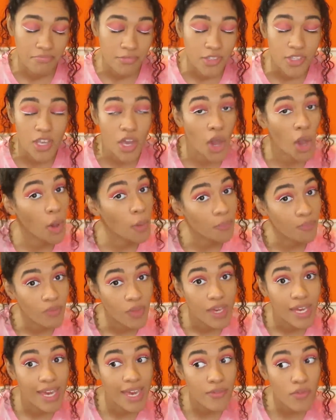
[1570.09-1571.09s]
So
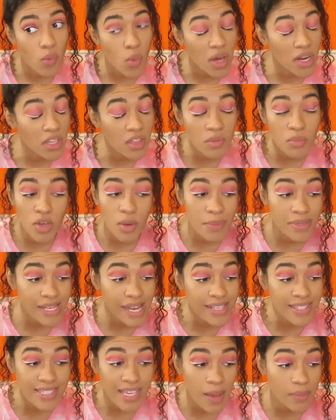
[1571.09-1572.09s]
either one of them could be
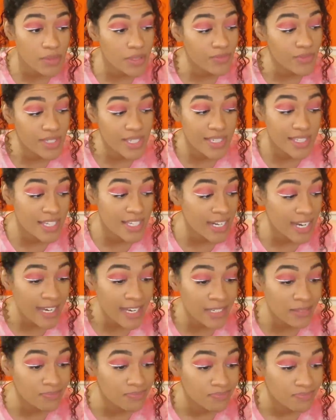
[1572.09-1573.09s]
dance captain for season
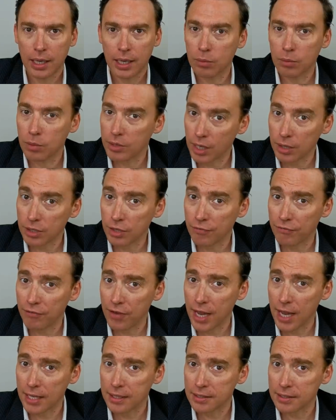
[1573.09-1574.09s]
8. And without your
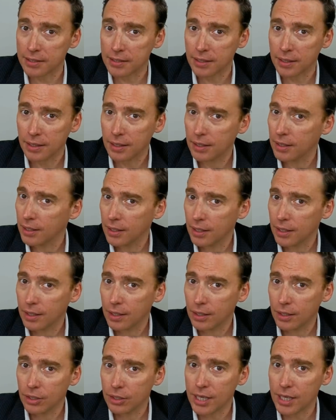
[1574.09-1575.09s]
fans,
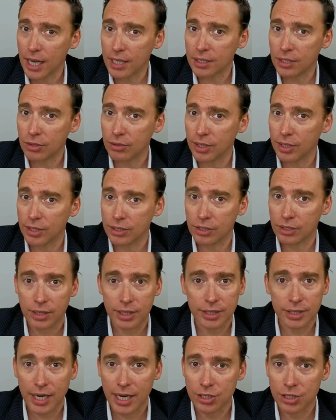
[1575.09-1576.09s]
your dance careers
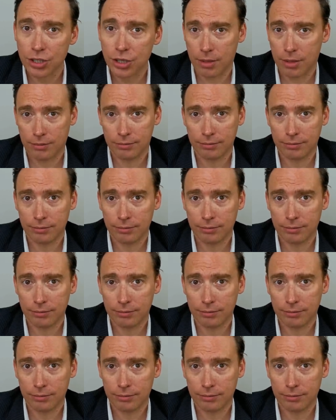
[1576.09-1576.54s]
are in danger.